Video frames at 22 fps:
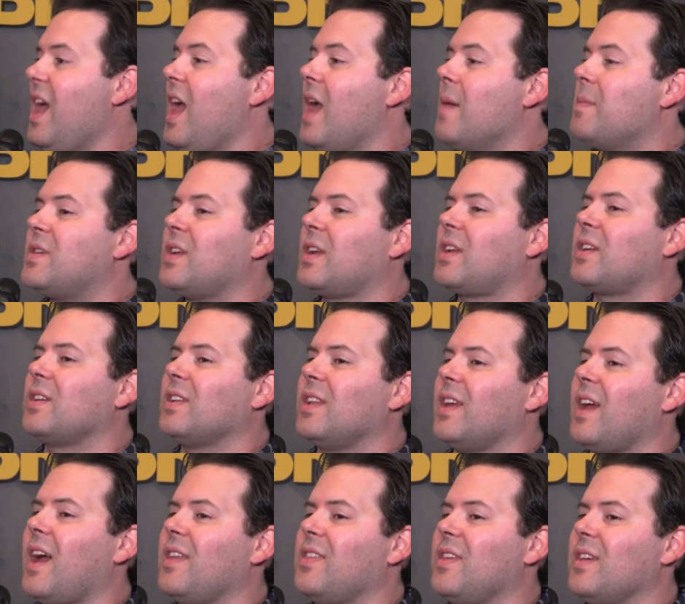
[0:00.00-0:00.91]
And
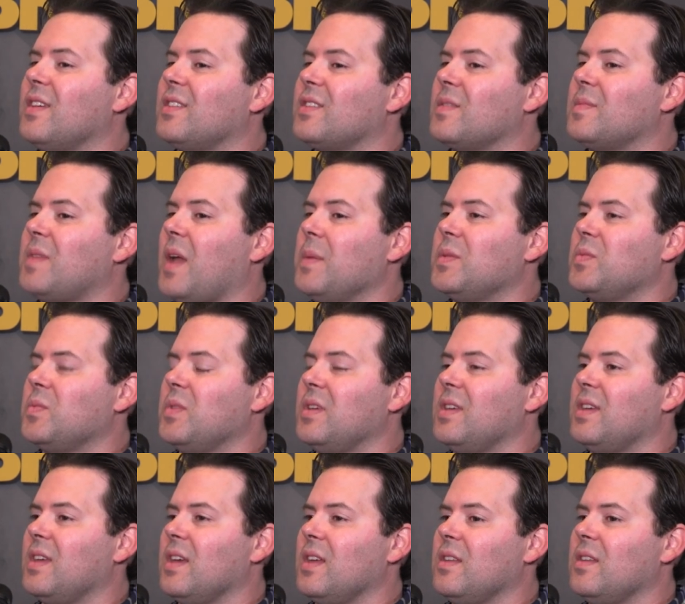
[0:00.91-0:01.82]
particularly, I think sometimes we
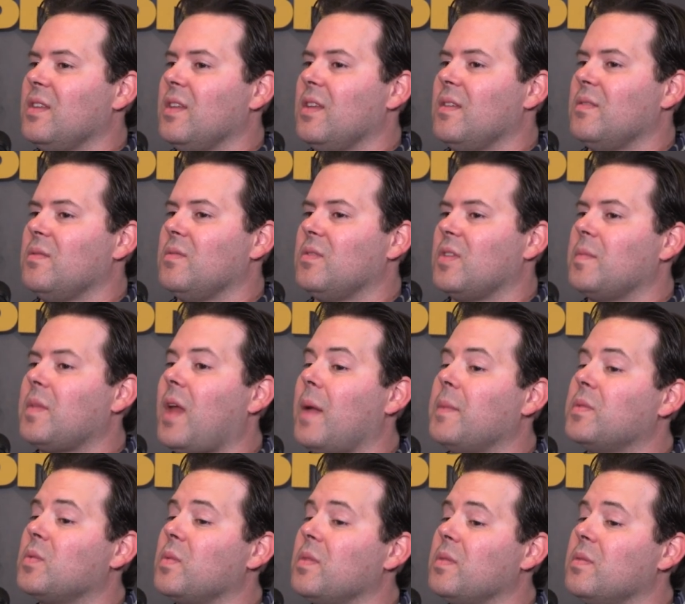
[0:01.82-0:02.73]
get,
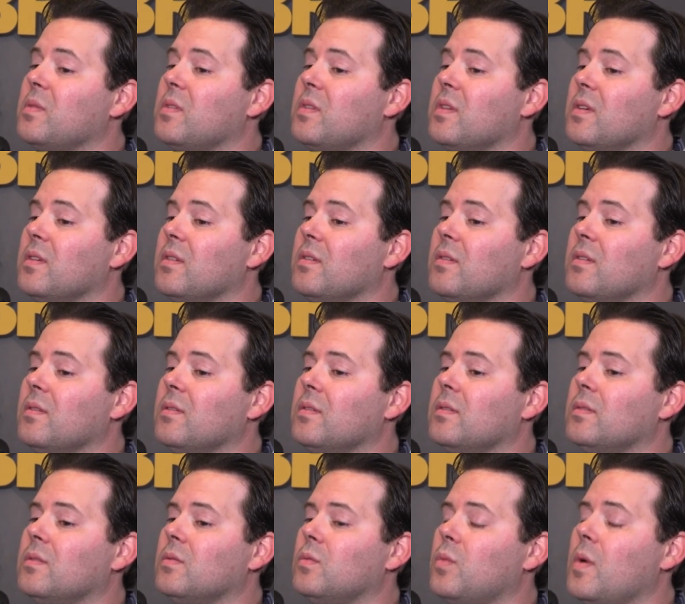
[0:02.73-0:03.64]
sometimes when the
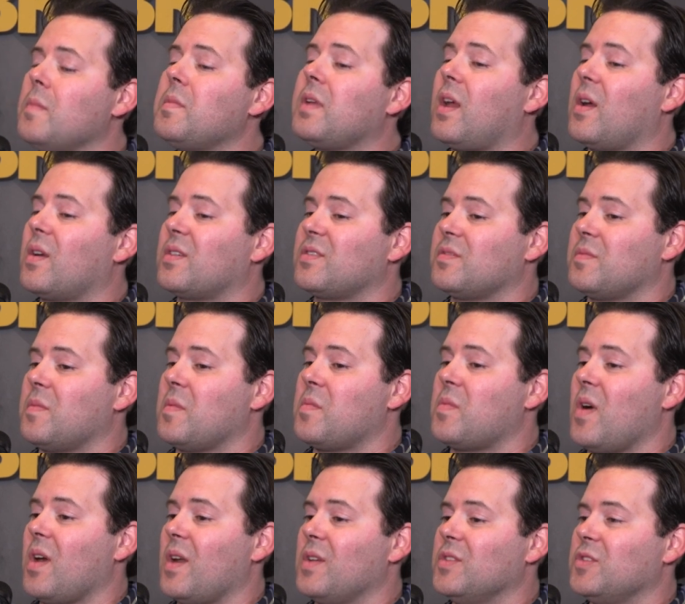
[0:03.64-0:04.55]
women characters have been
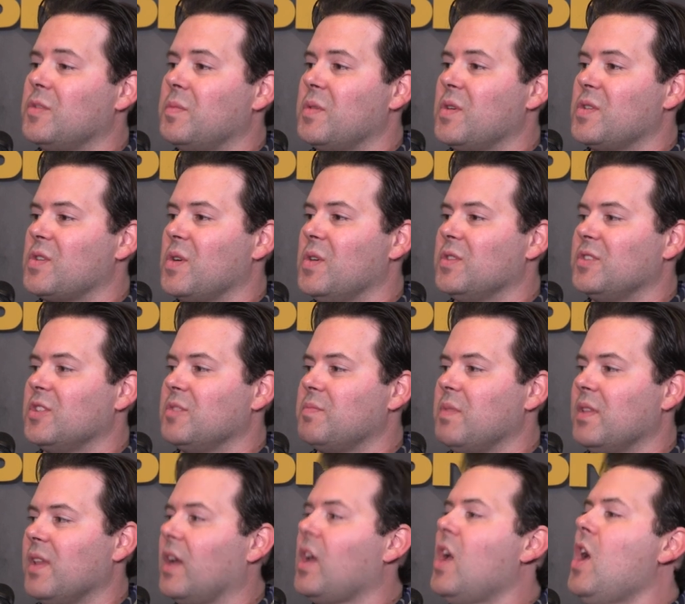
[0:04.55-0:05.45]
brought out in superhero shows, it's
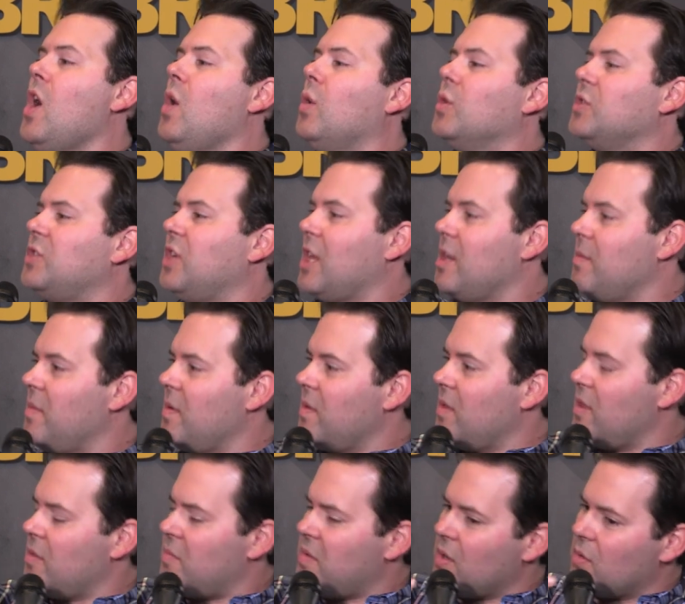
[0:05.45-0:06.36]
been like, well, she can
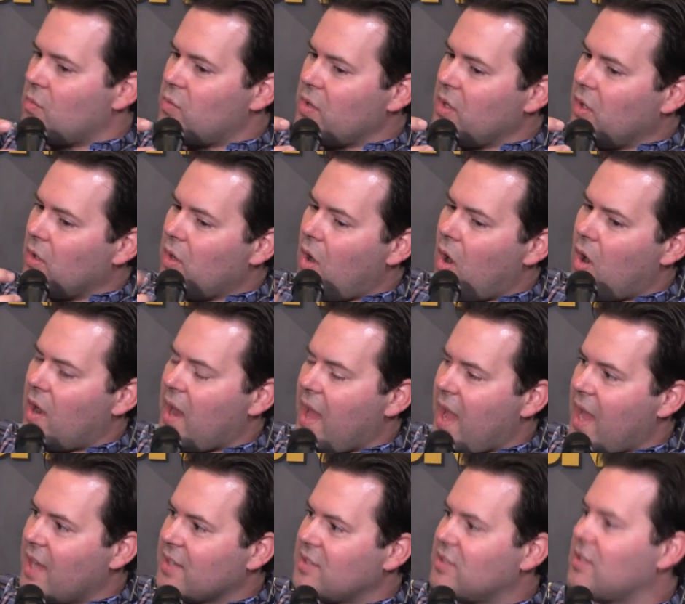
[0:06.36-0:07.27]
be a real hard
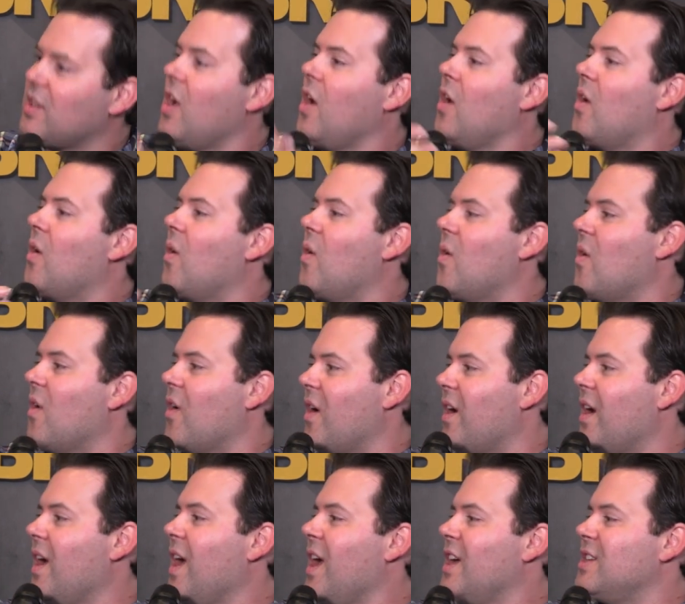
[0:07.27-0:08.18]
ass,
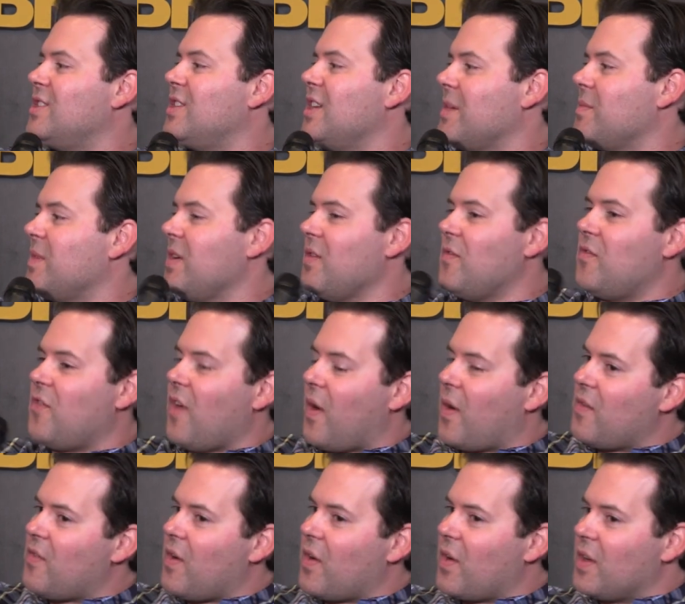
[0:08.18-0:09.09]
or she can be
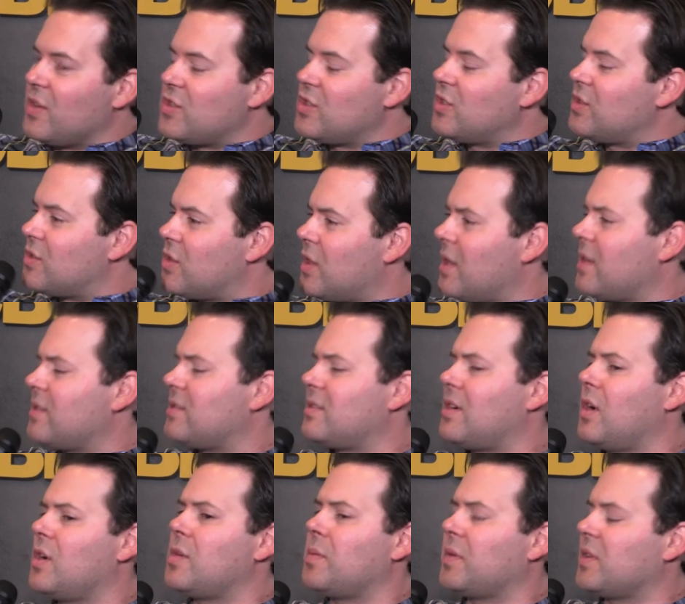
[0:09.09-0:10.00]
very, very
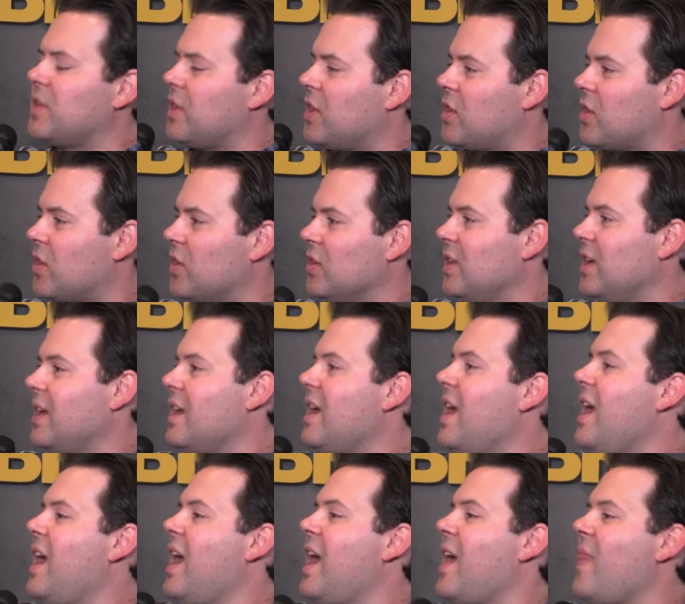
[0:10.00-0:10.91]
stereotypically girly,
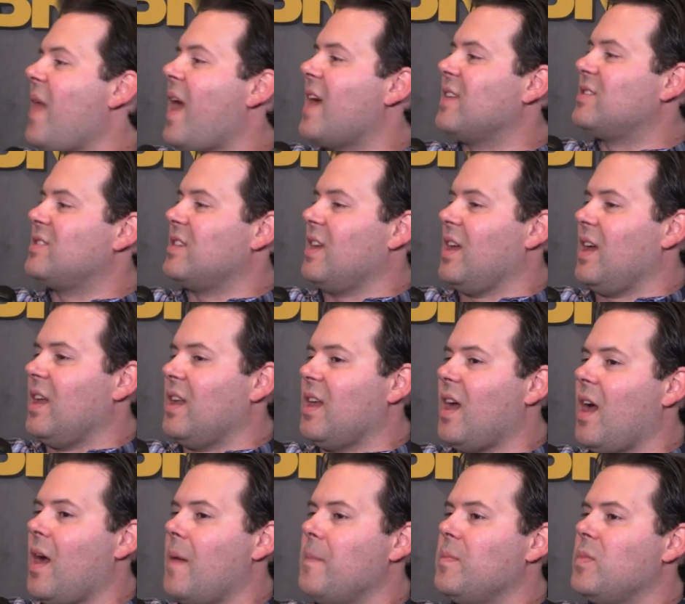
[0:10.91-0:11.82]
and that's it.
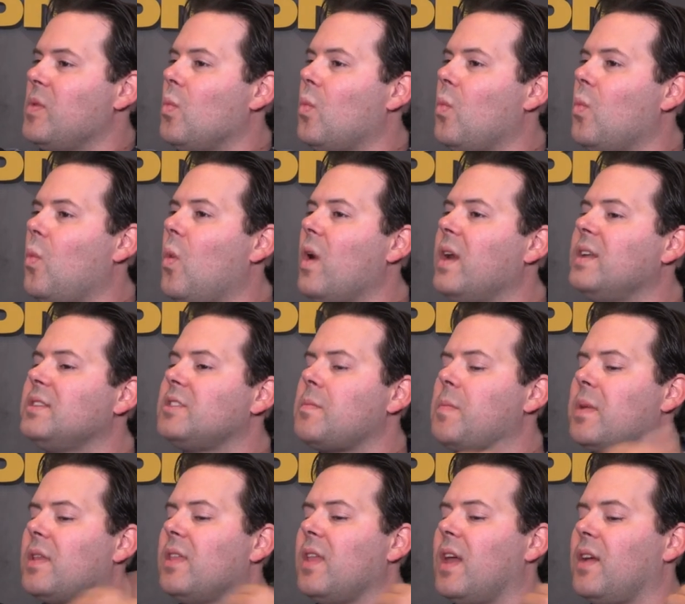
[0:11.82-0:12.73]
What has
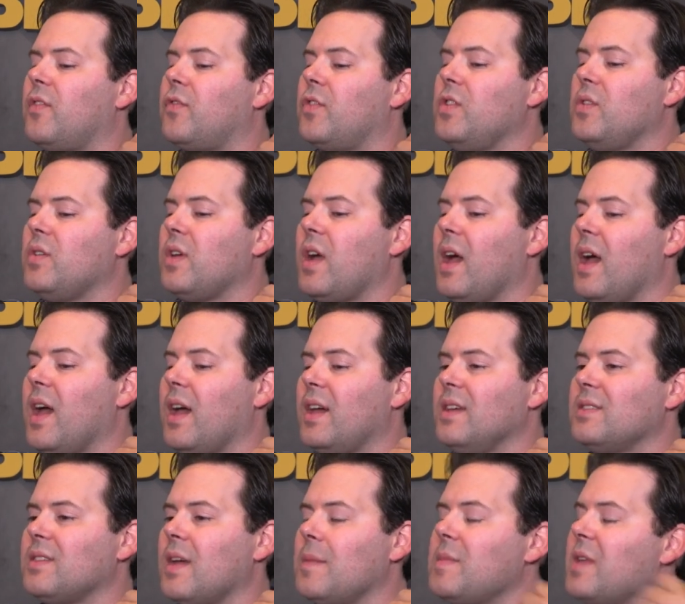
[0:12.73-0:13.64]
it been like for you guys?